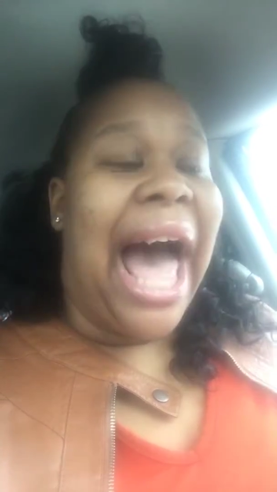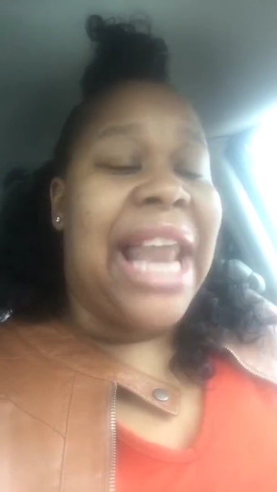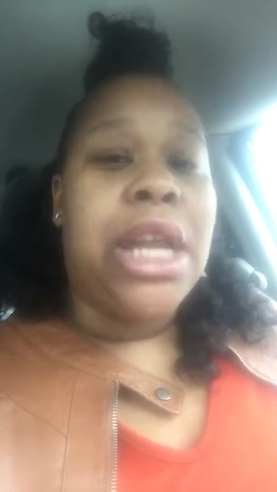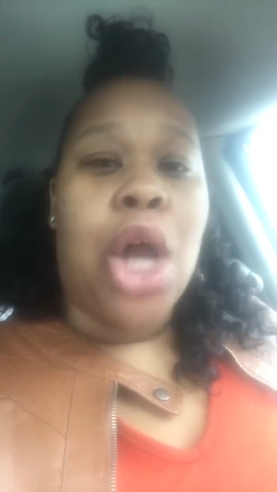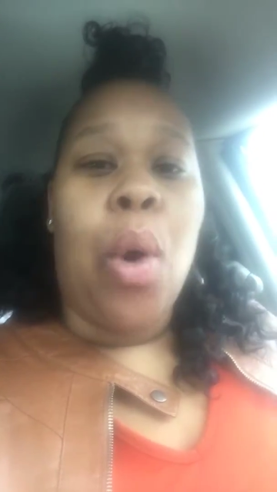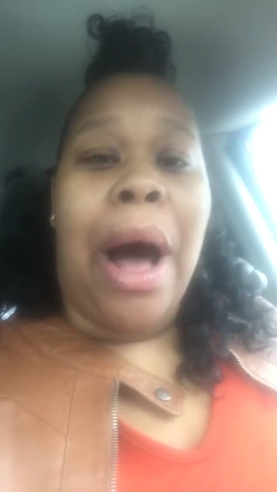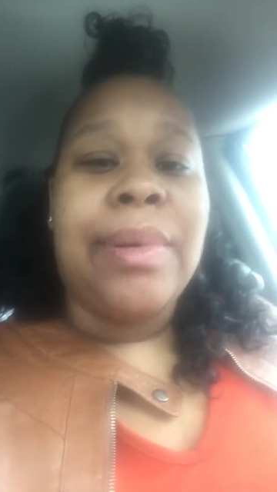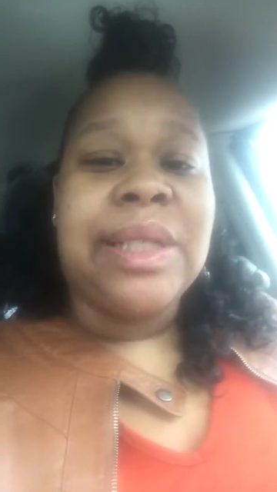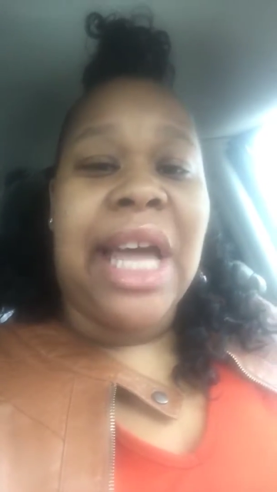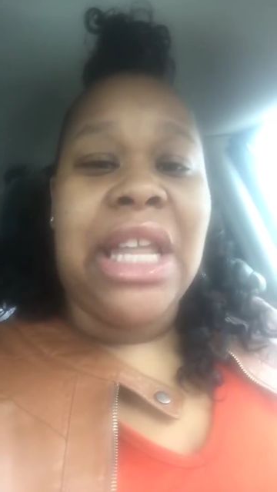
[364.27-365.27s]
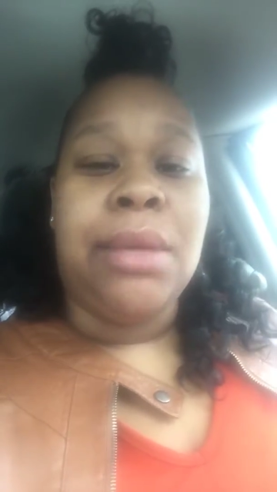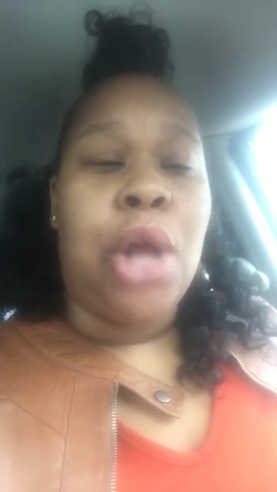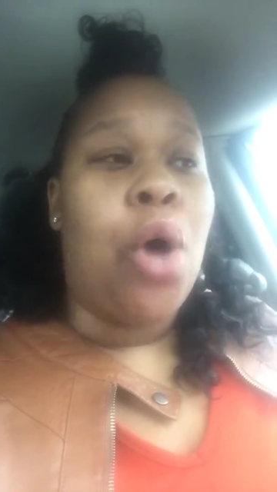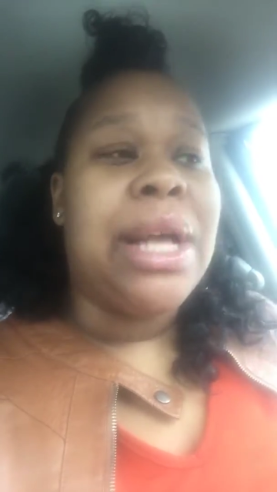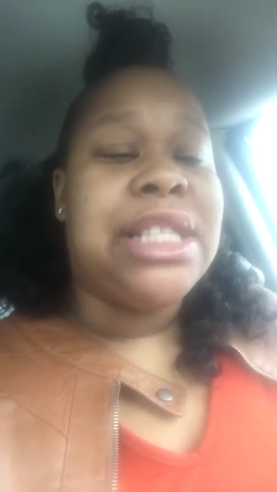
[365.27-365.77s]
I didn't know I was letting him
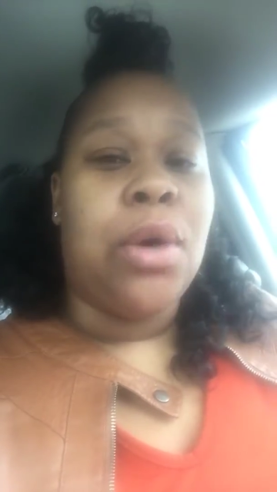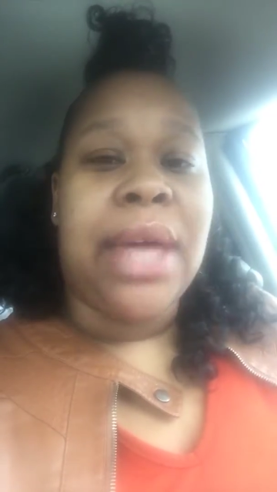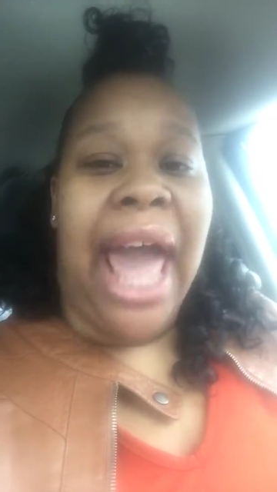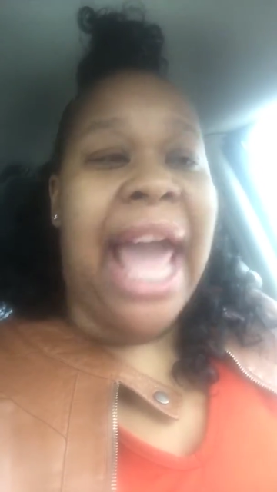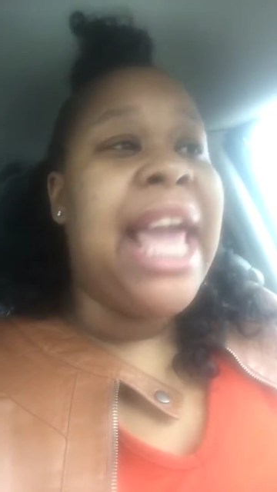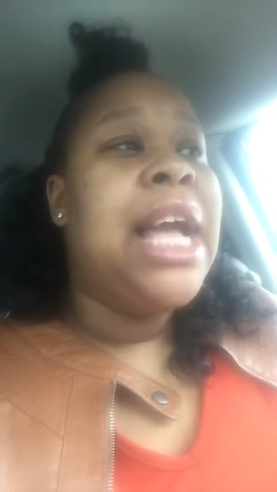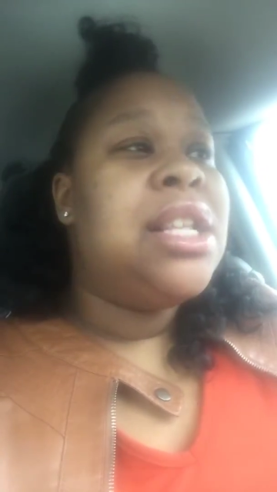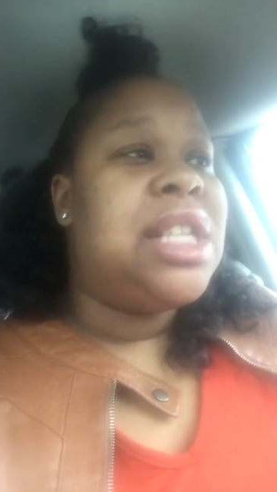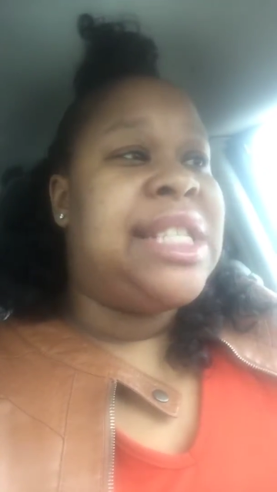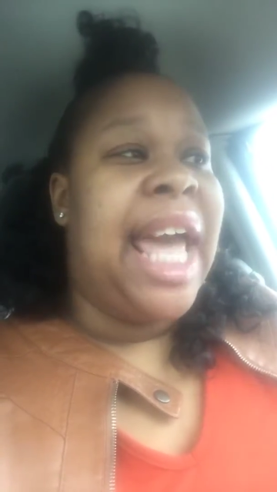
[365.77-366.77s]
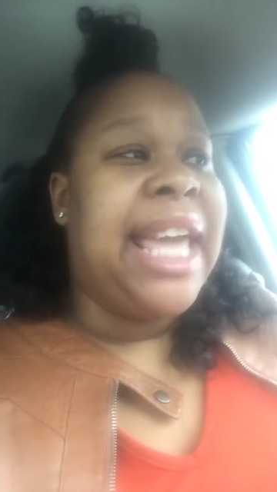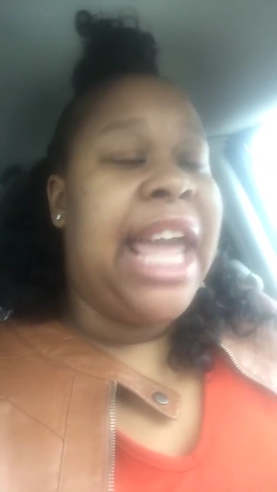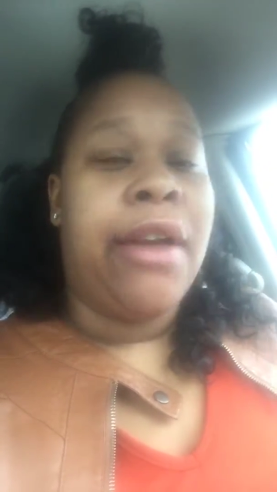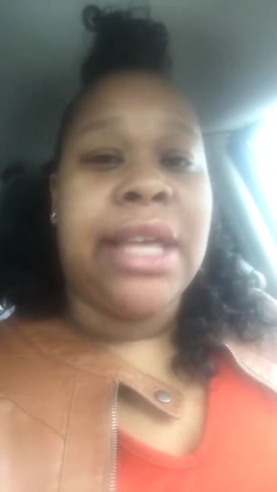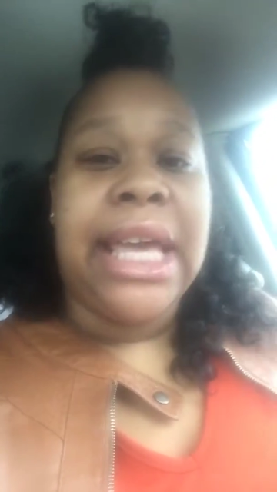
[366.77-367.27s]
know it's okay to take
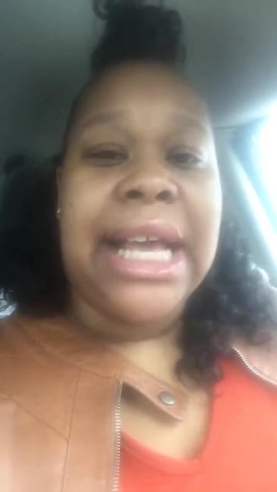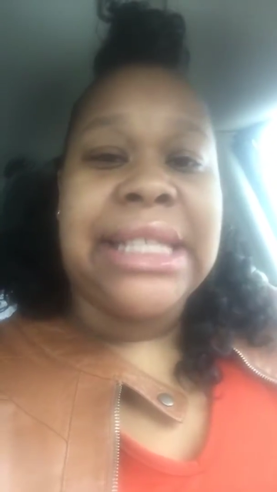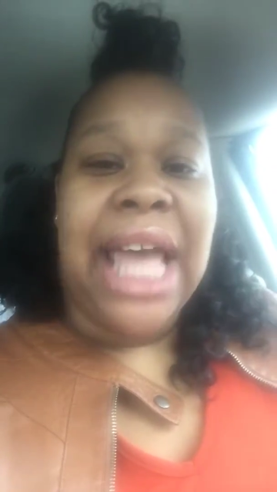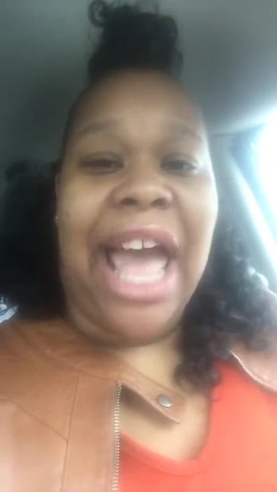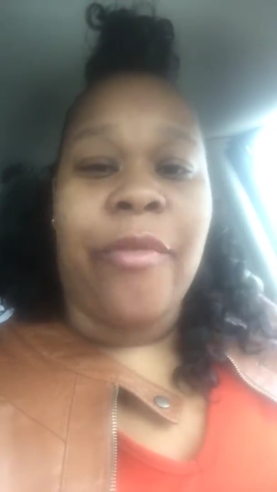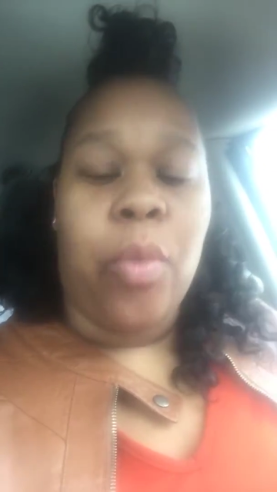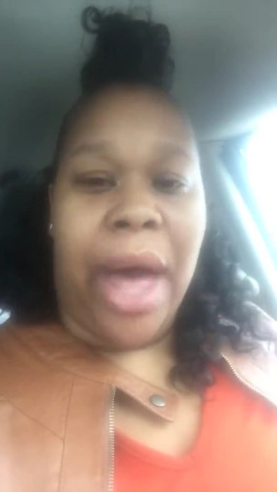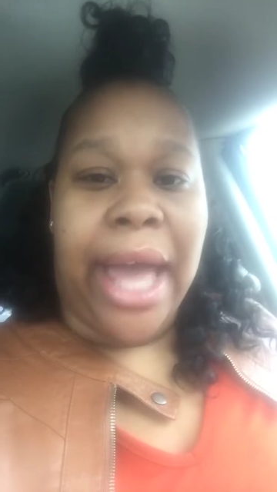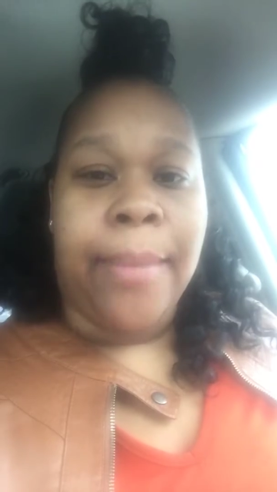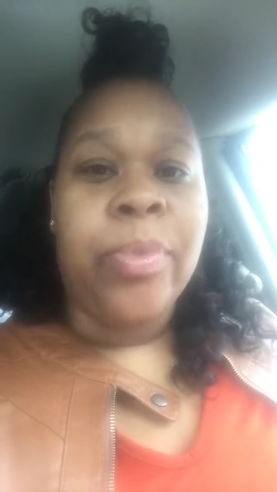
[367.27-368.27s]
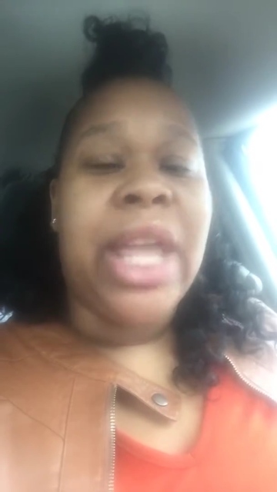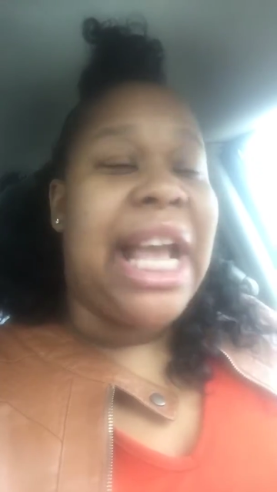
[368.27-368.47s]
care of the kids halfway.